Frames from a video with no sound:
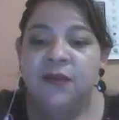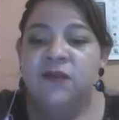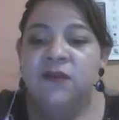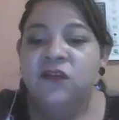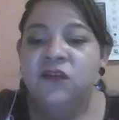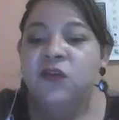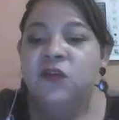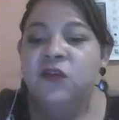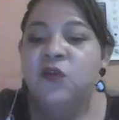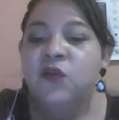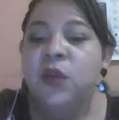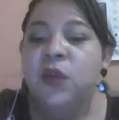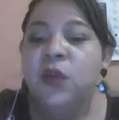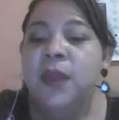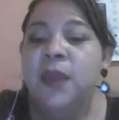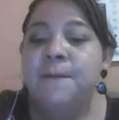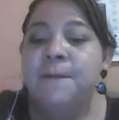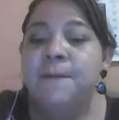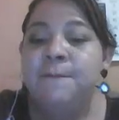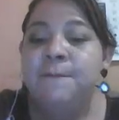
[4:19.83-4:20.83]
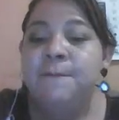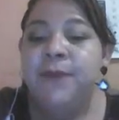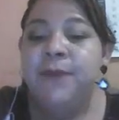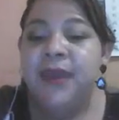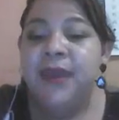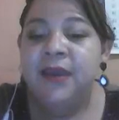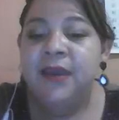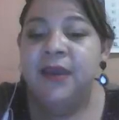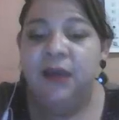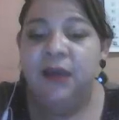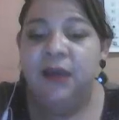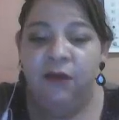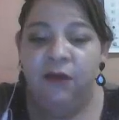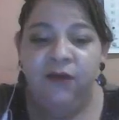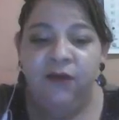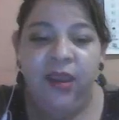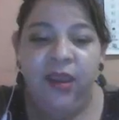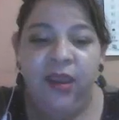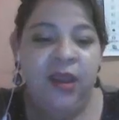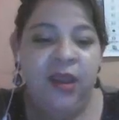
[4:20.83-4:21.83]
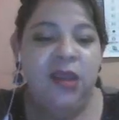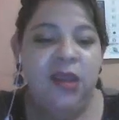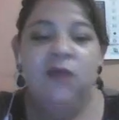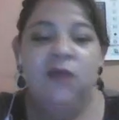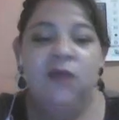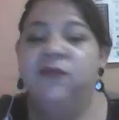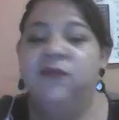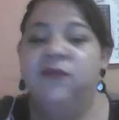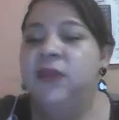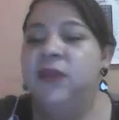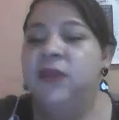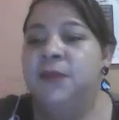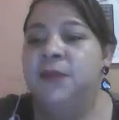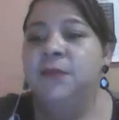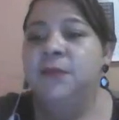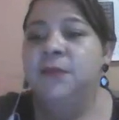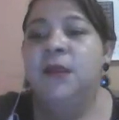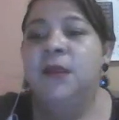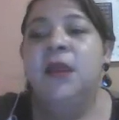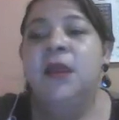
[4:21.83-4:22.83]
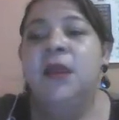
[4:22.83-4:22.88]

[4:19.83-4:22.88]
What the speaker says: so you can pick of any of them.